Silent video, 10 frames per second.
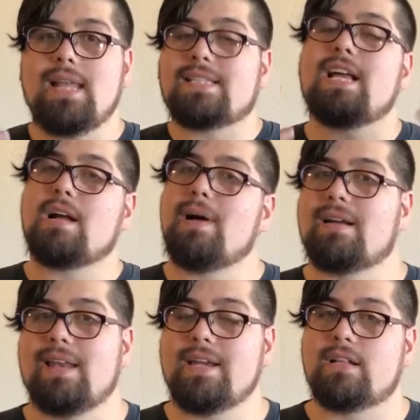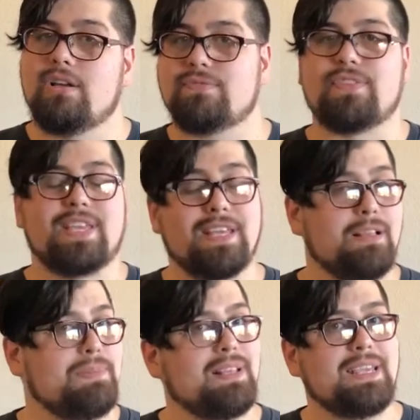Let's talk about Glenn Close for the
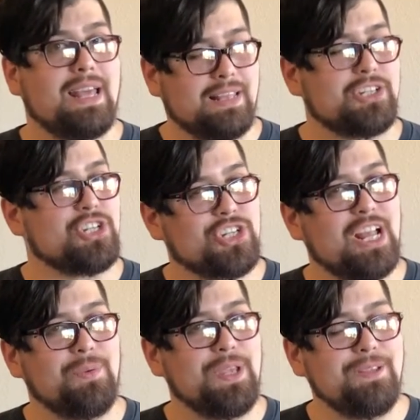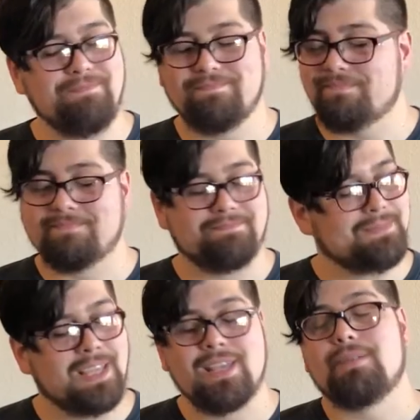Hillbilly Elegy, shall we?
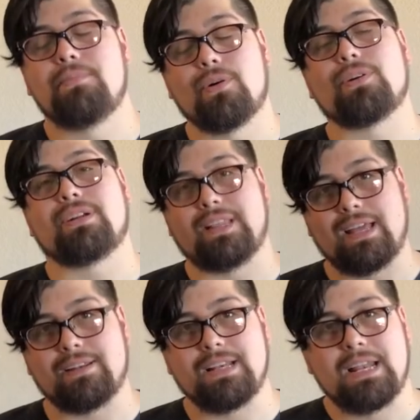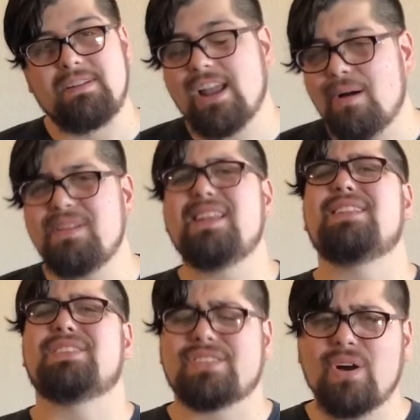Poor Glenn,
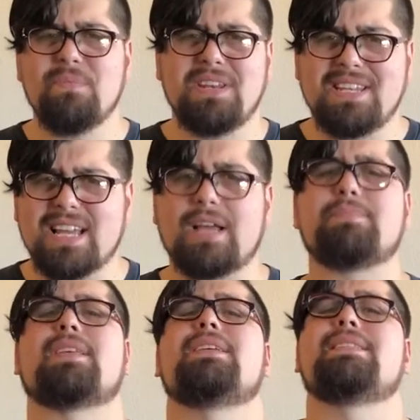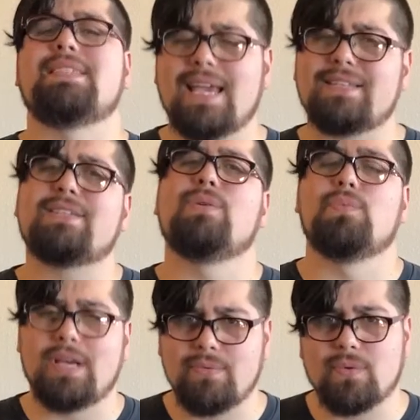nominated so many times and is yet to
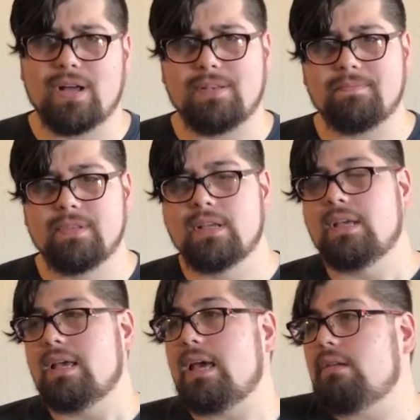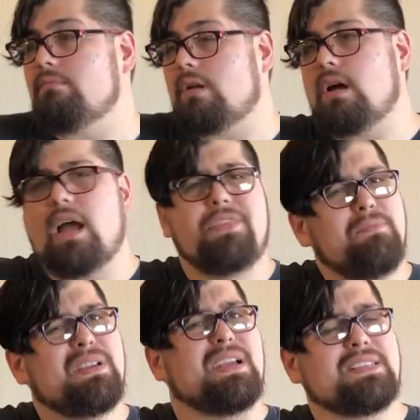win one. And I
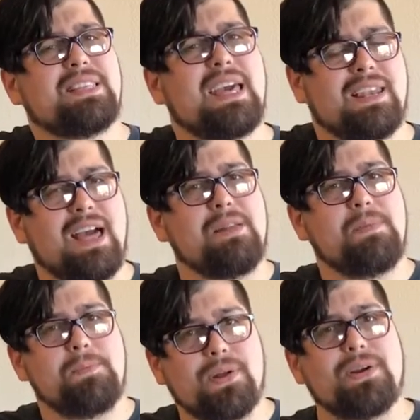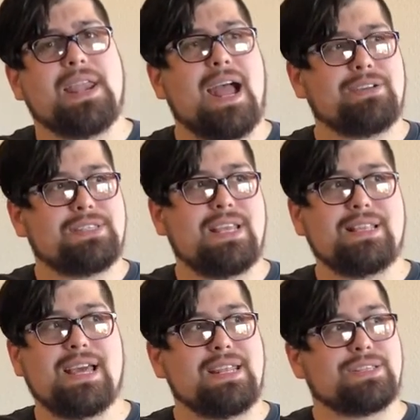think because of that, a lot of people are now
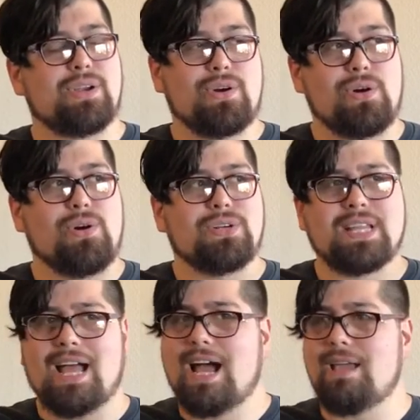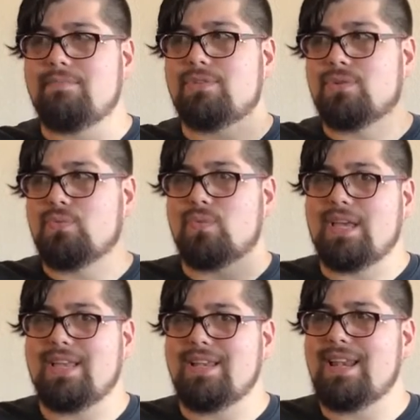saying that it's her time to
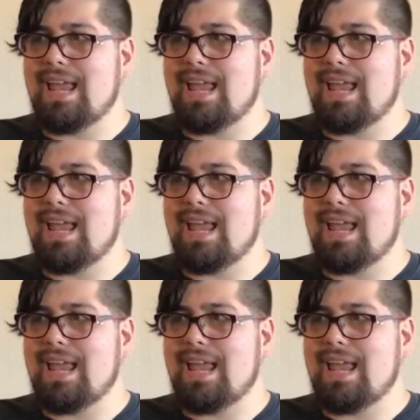win.